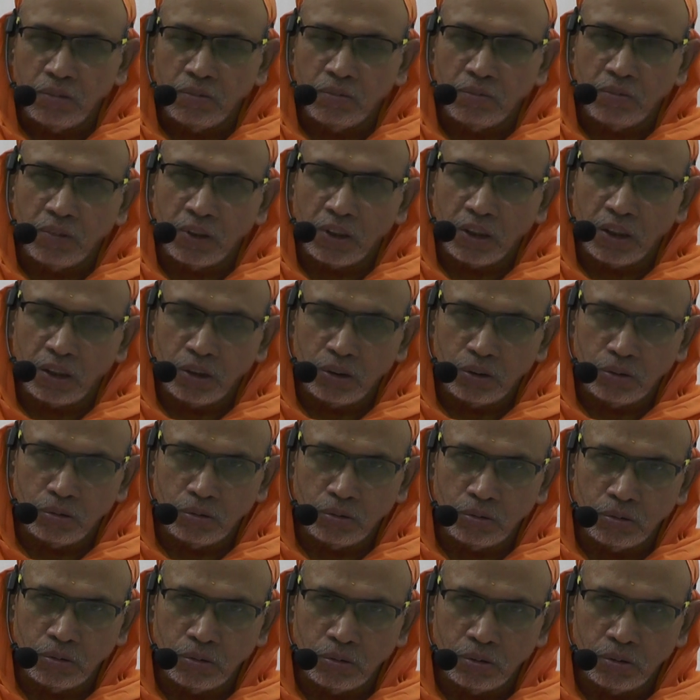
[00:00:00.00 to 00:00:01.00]
Whether
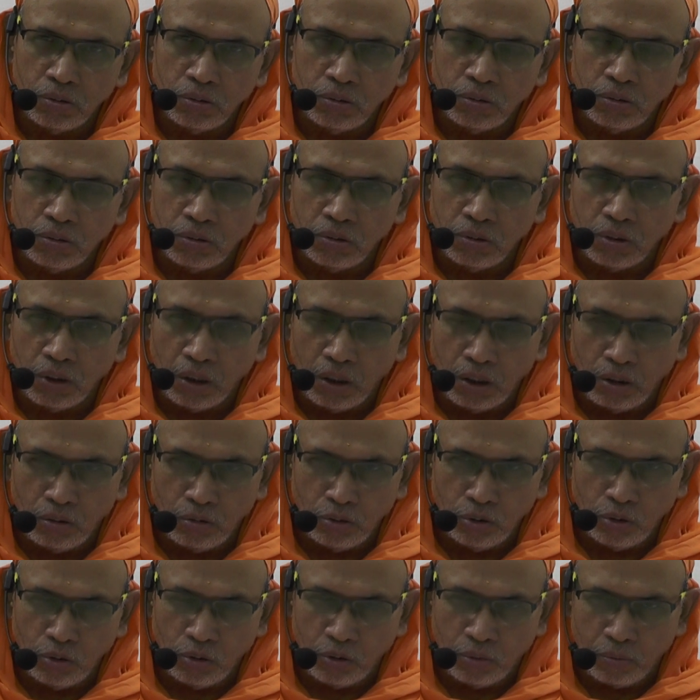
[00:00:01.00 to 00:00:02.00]
you
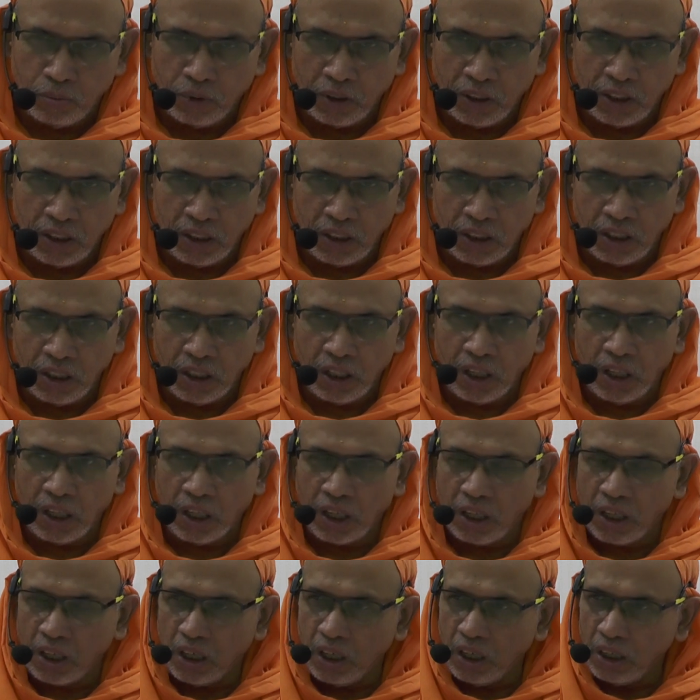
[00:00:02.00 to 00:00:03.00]
love your brother-in-law
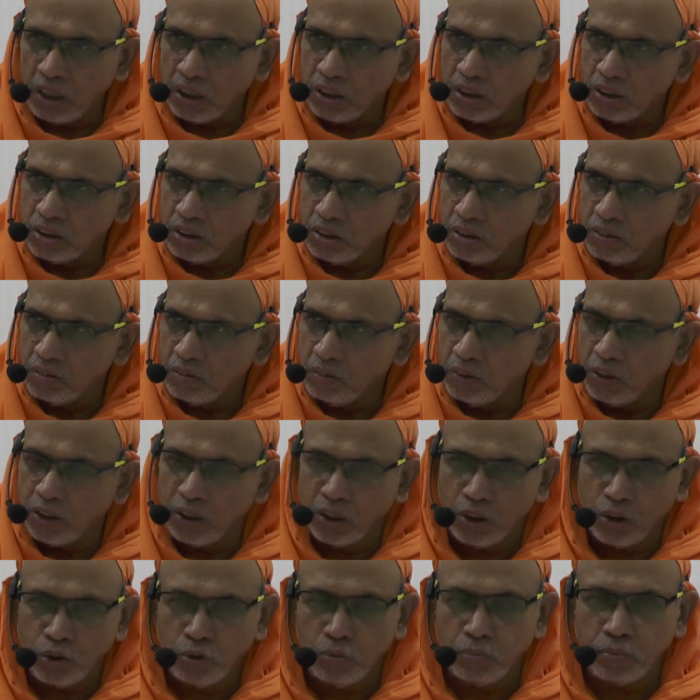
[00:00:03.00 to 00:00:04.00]
or not,
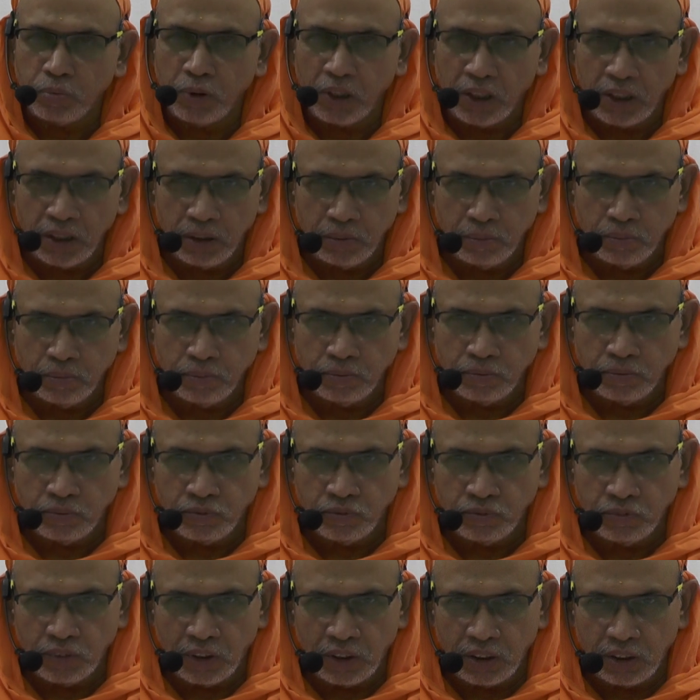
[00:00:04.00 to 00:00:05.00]
whether you pray
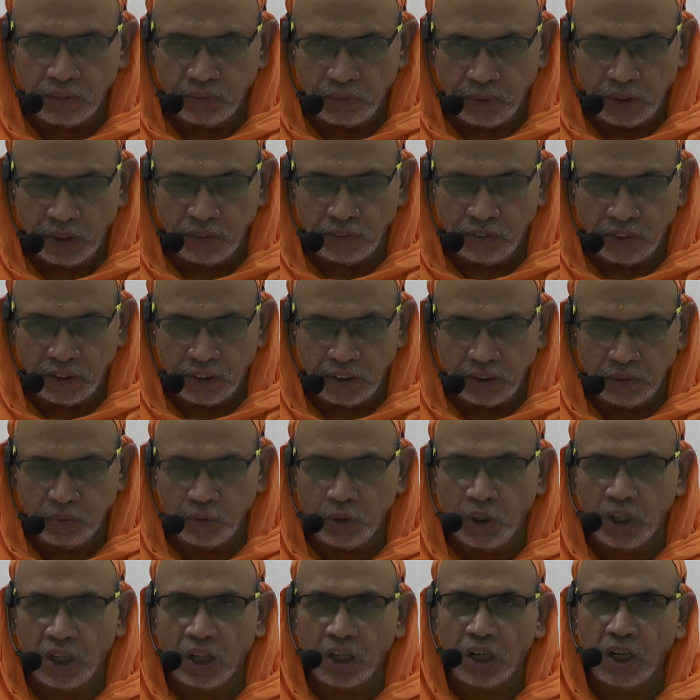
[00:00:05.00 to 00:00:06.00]
for him
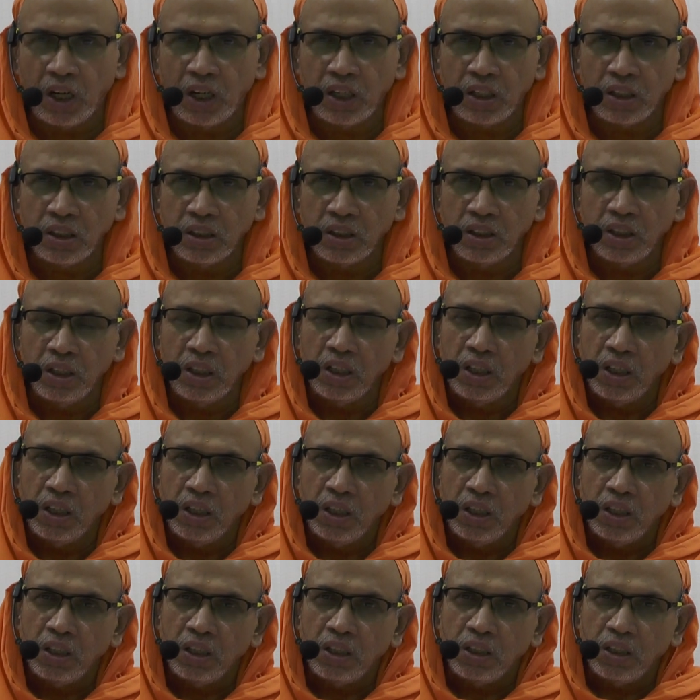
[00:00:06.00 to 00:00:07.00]
or not,
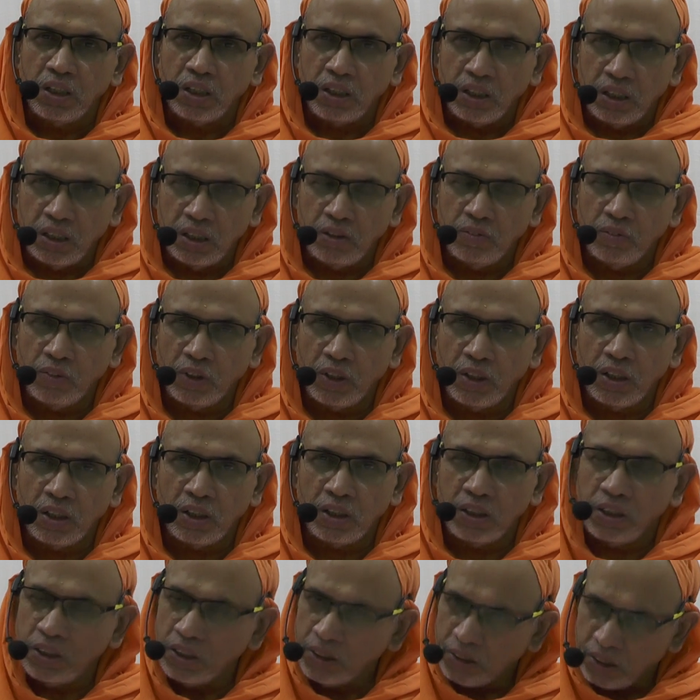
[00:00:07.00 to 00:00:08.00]
he
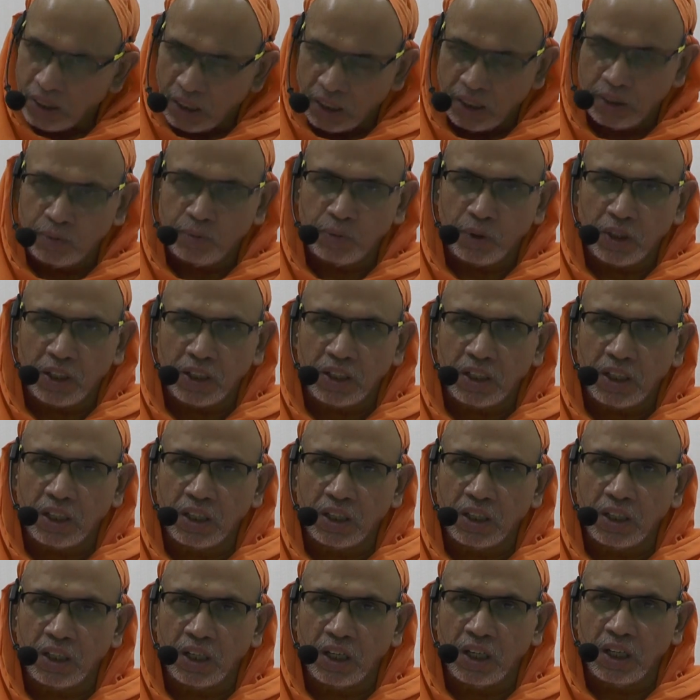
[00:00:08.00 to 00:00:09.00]
is not a
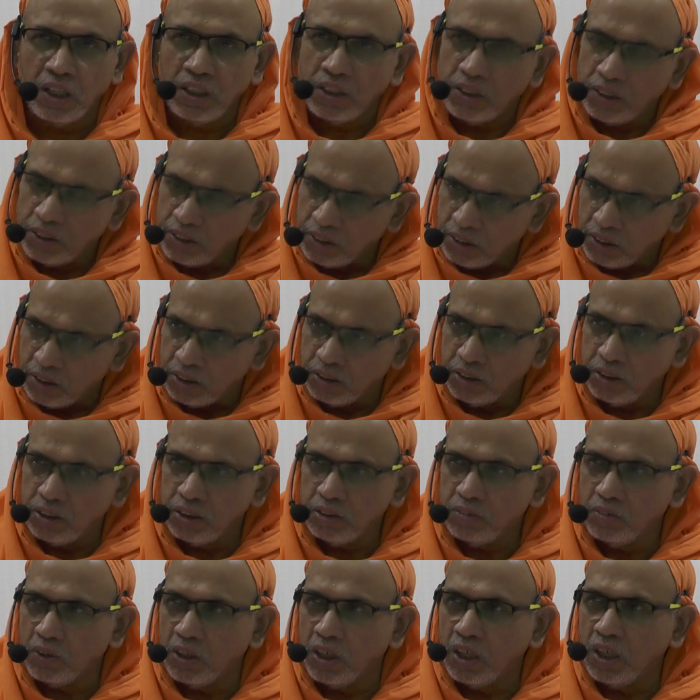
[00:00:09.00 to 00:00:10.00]
brother-in-law, he is a
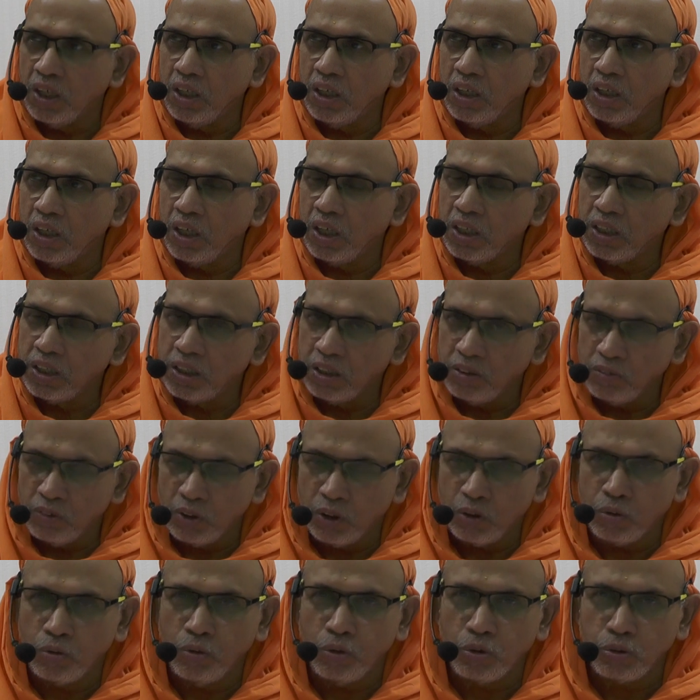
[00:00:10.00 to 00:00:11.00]
jiva, and he
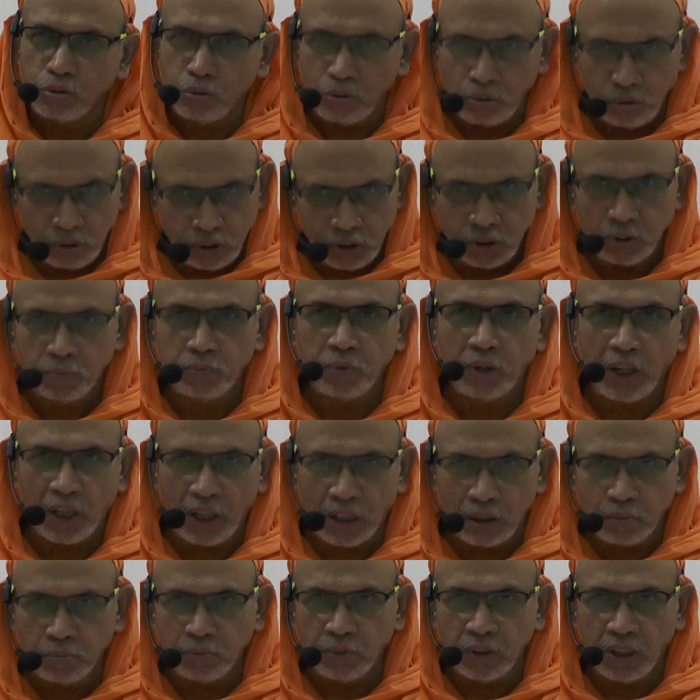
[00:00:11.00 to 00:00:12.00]
will go through his
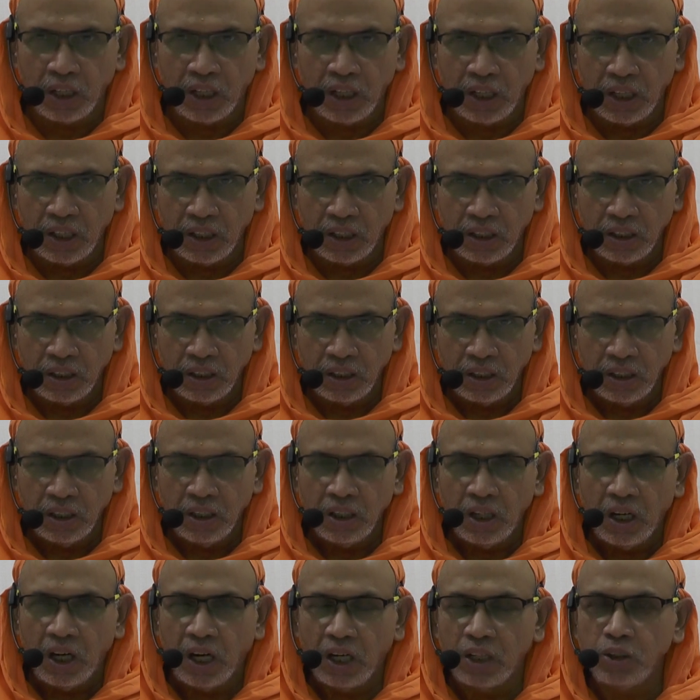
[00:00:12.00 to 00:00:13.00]
prarabdha,
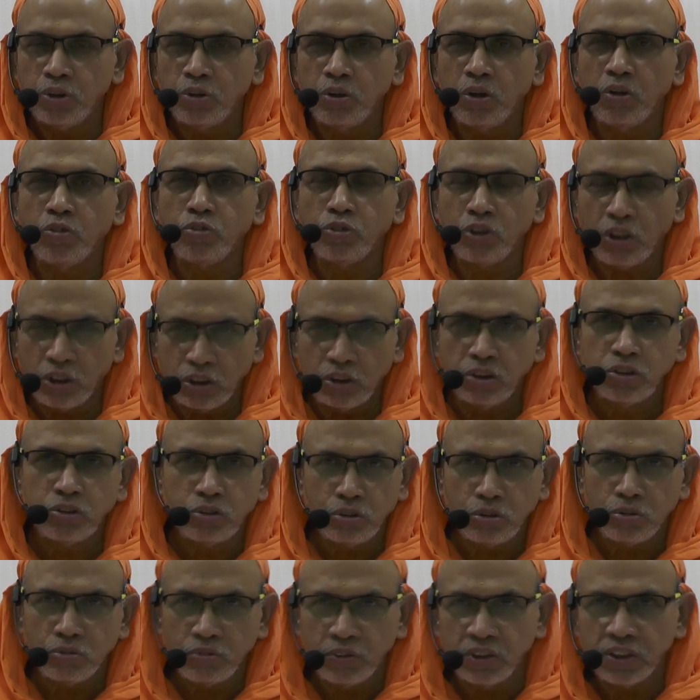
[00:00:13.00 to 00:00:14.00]
and you have nothing
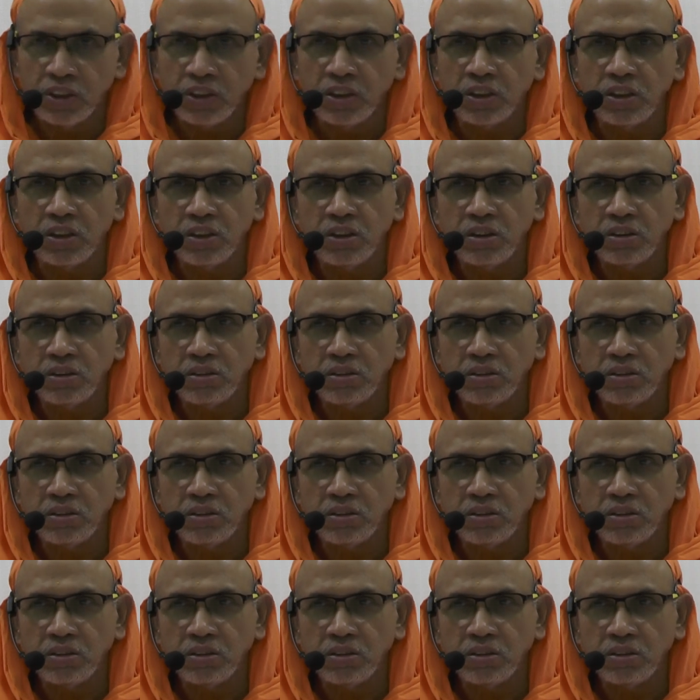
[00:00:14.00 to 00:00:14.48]
to do with it.